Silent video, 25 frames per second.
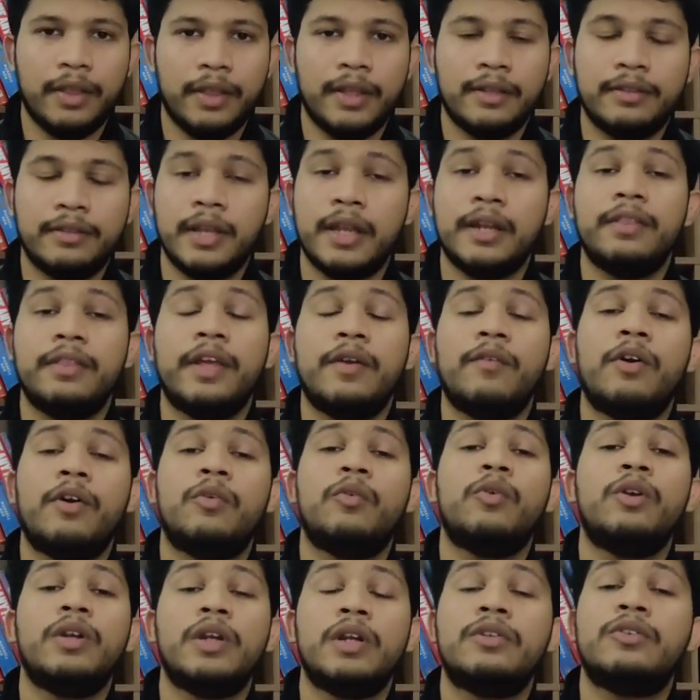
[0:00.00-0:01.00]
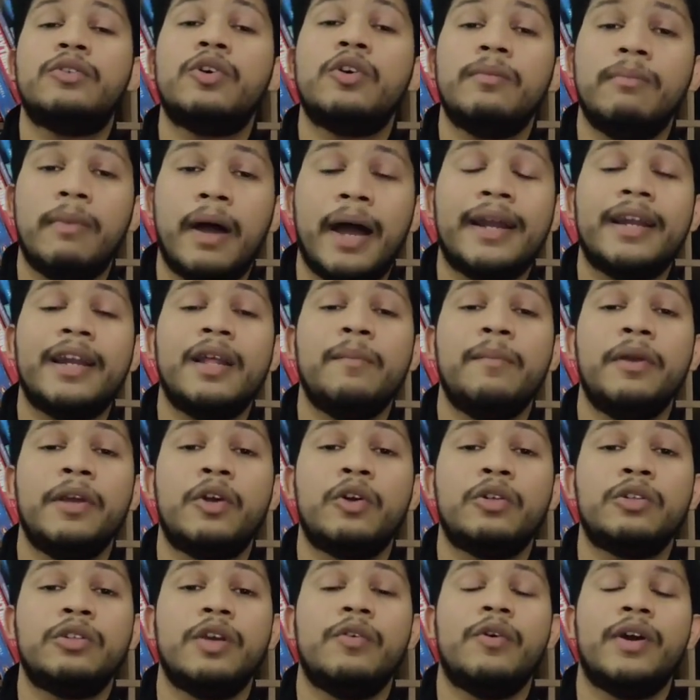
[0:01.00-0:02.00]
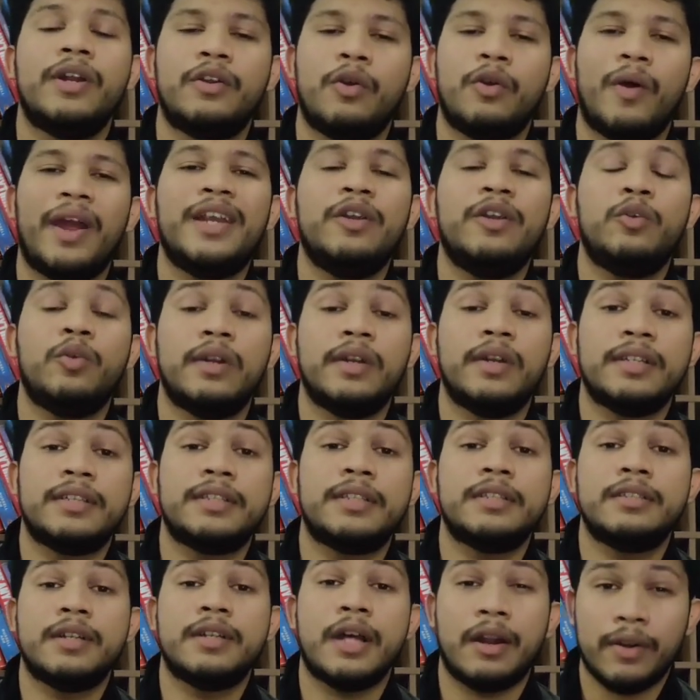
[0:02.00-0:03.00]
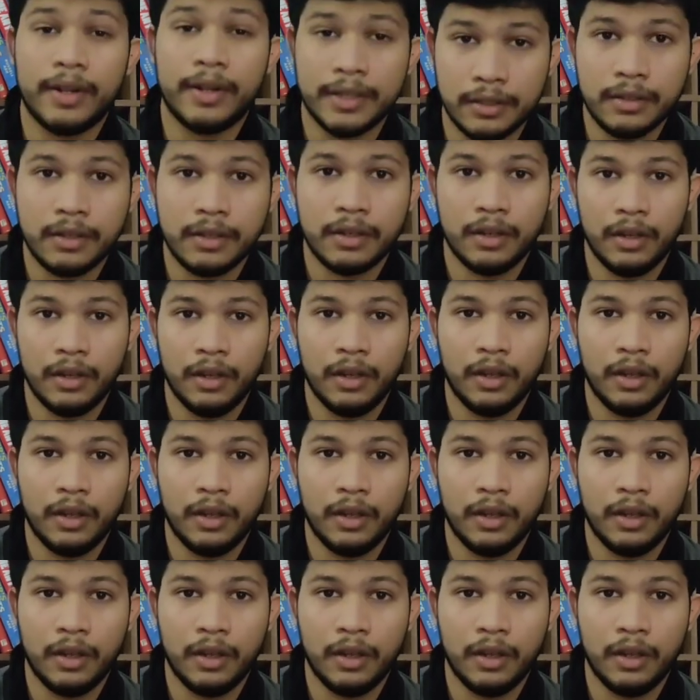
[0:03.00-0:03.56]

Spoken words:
They said they were wounded so badly because they were trying to resist arrest.